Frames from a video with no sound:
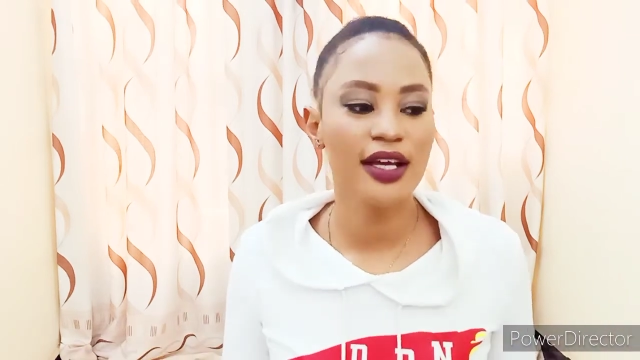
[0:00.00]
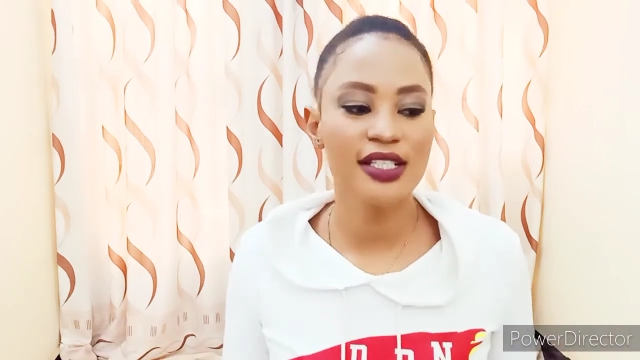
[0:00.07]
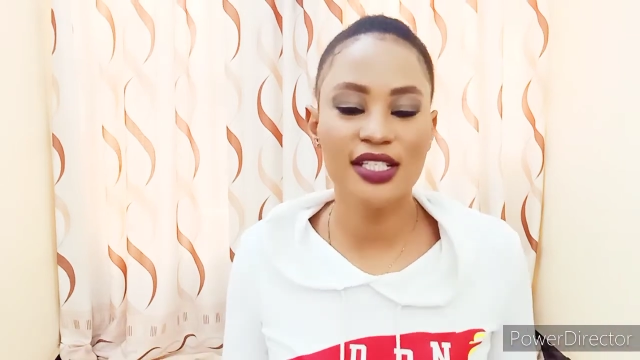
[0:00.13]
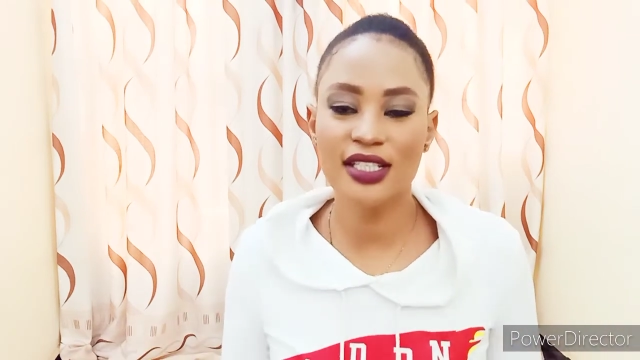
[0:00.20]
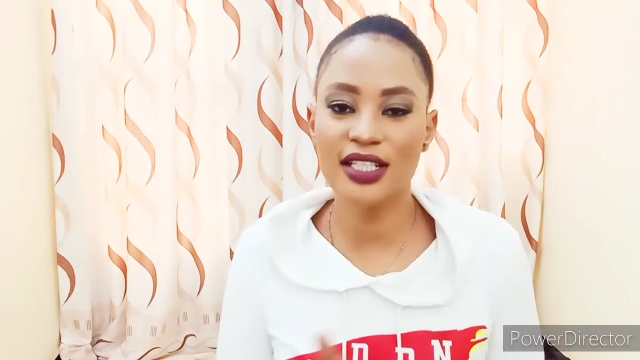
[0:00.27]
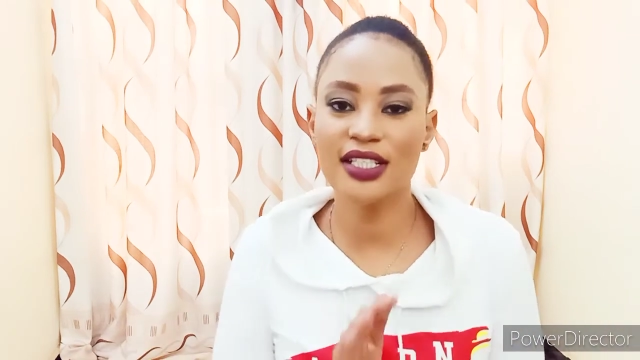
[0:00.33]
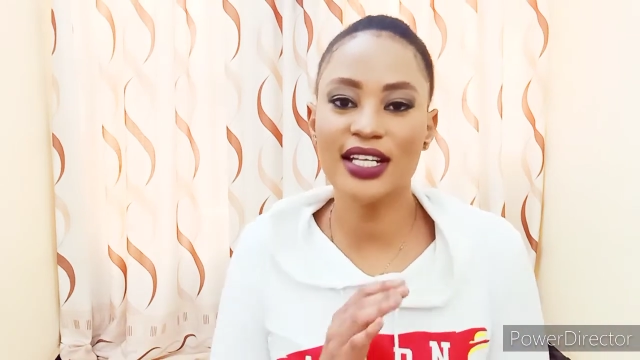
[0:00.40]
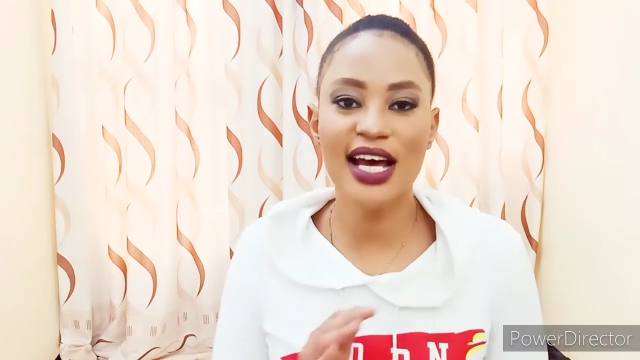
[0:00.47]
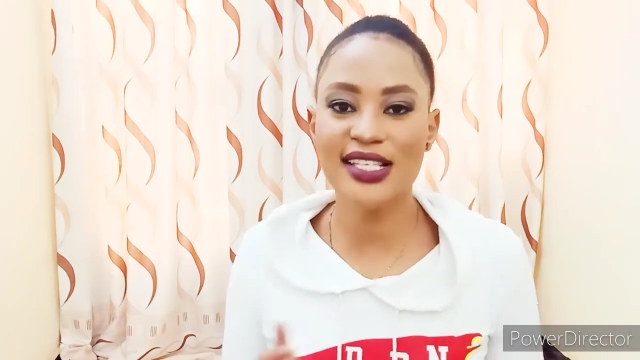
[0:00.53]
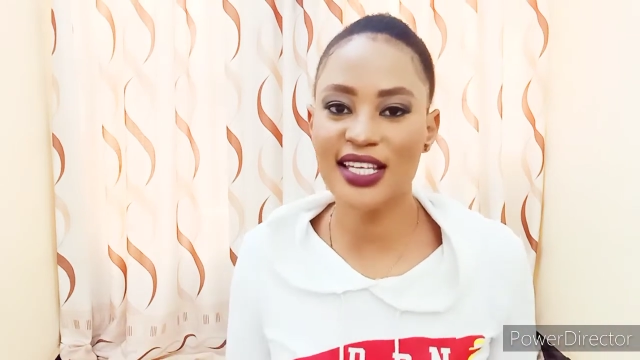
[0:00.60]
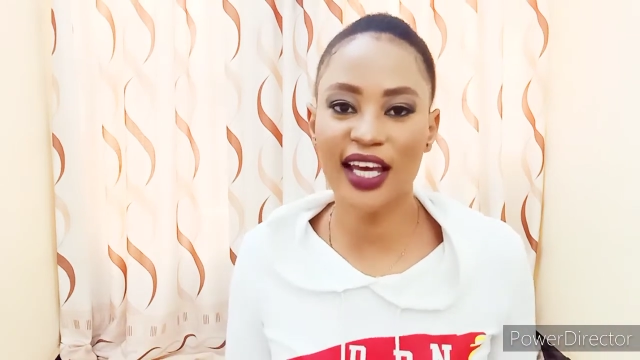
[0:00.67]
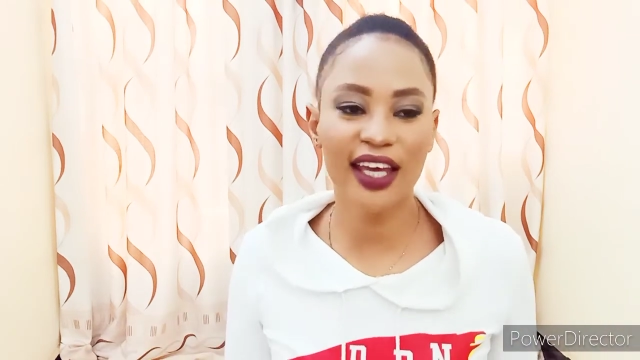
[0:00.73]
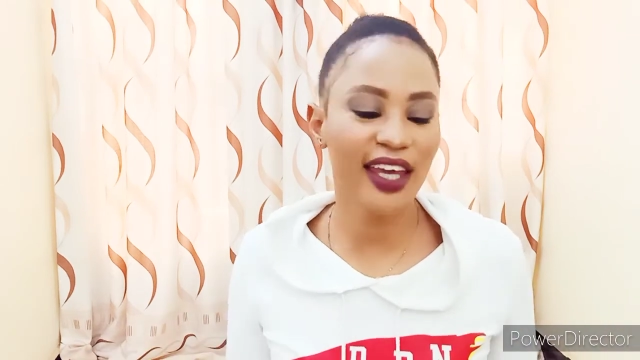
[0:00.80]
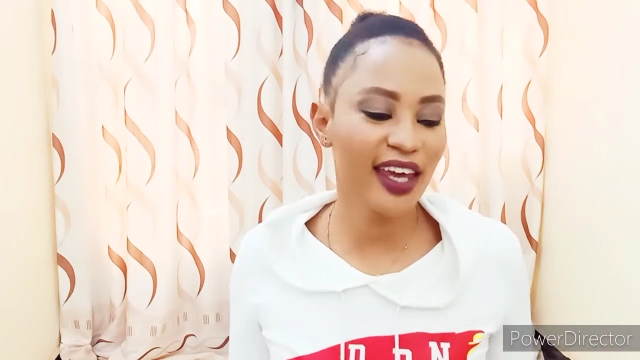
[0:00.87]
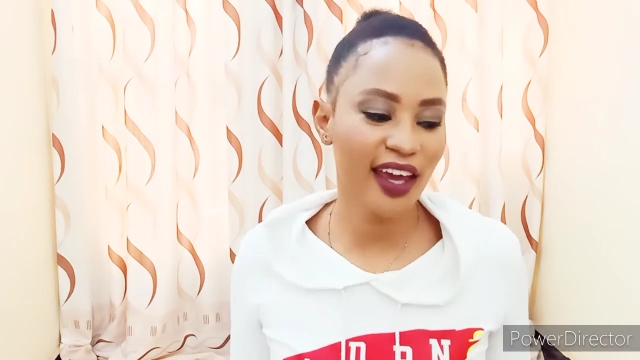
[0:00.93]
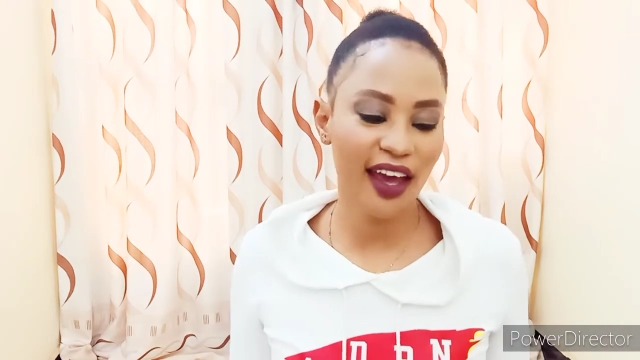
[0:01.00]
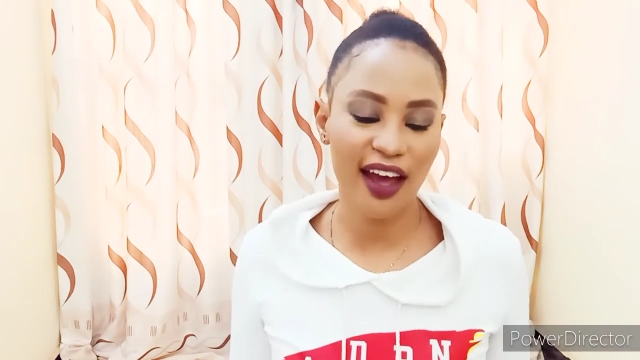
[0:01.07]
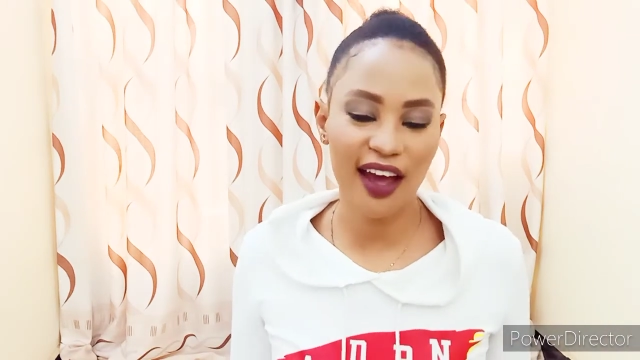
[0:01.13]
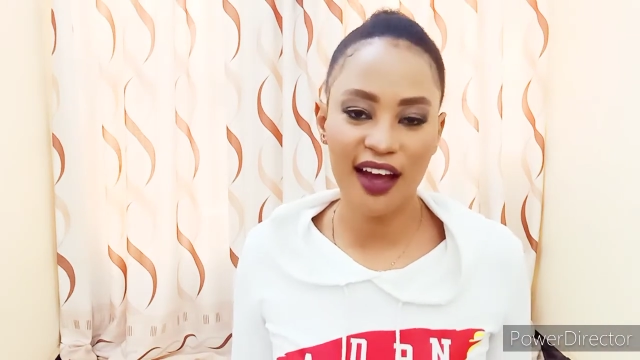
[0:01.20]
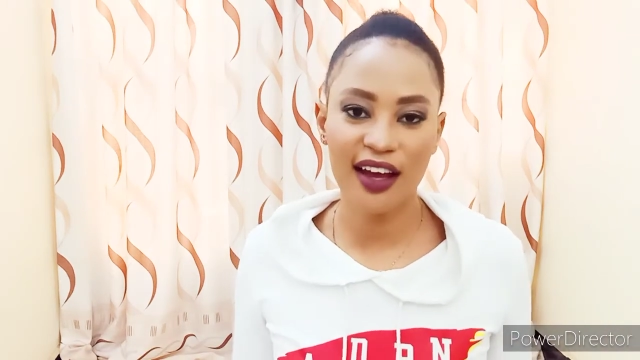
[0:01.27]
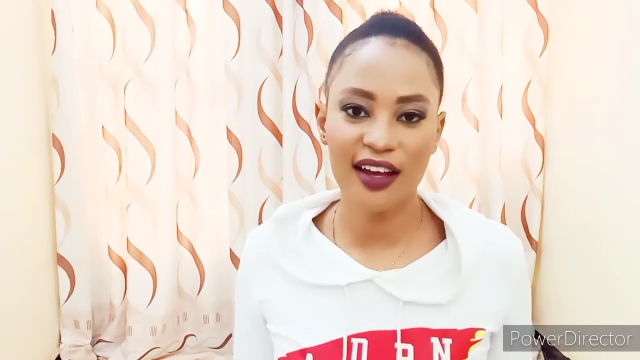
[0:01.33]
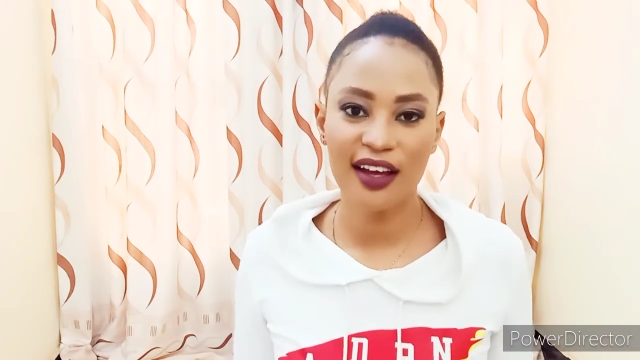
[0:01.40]
She doesn't
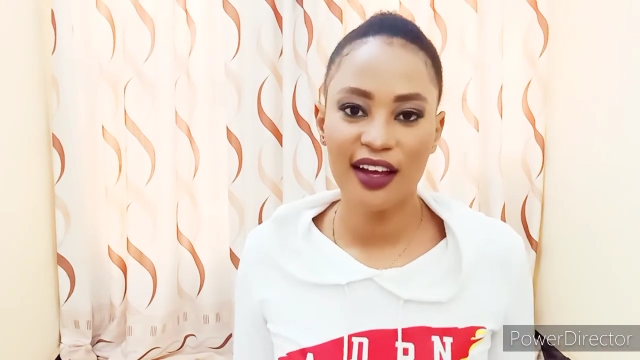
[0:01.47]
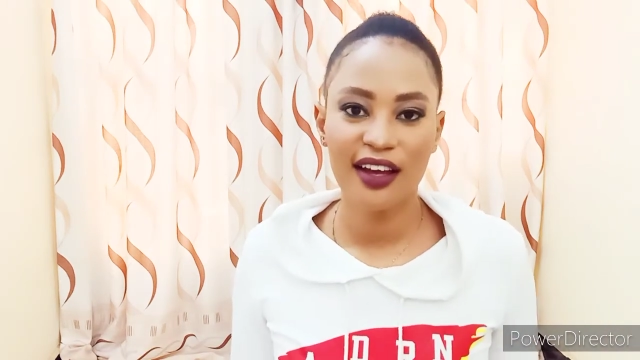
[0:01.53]
care.